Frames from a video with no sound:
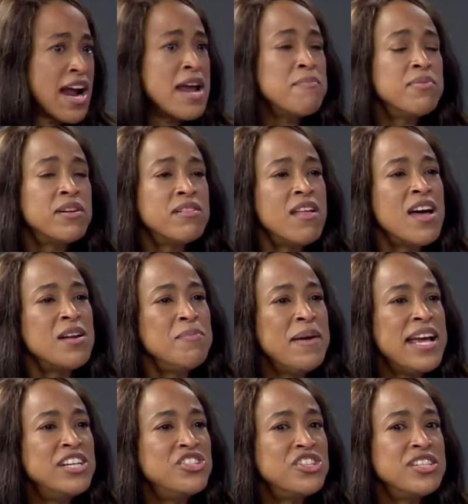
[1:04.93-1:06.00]
right? But a lot of
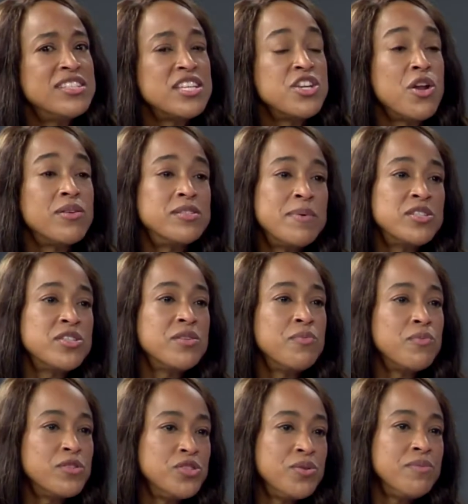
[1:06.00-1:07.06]
patients, you know, especially
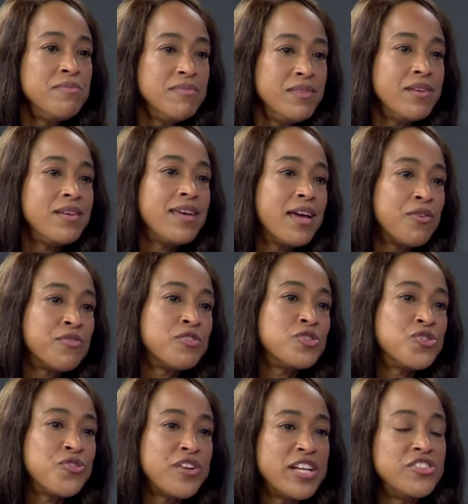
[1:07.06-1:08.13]
once you you get over a
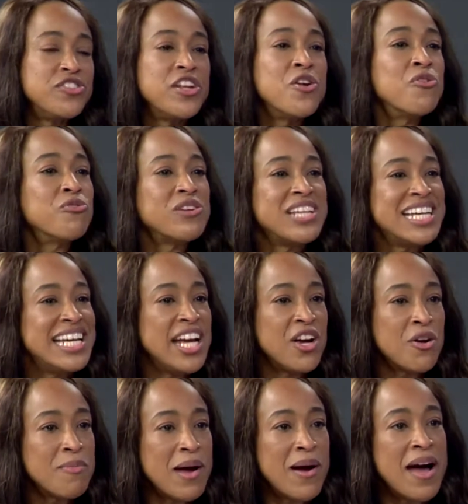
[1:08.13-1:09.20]
certain age, they don't really
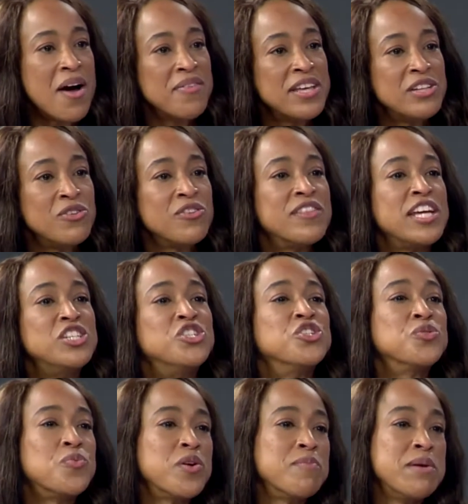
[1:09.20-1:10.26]
care about how they look. They
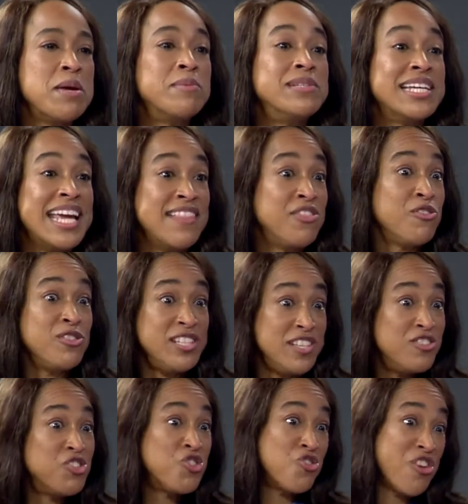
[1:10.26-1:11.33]
just want to be able to get their
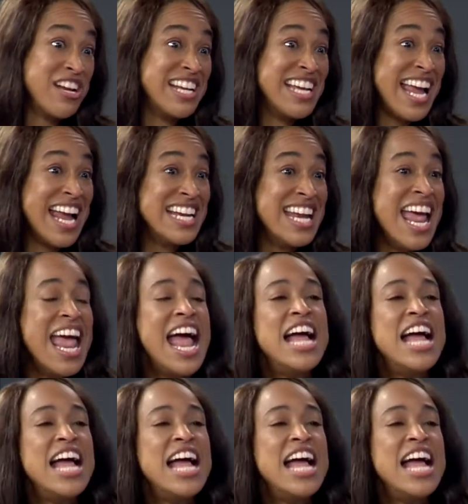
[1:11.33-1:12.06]
teeth straight again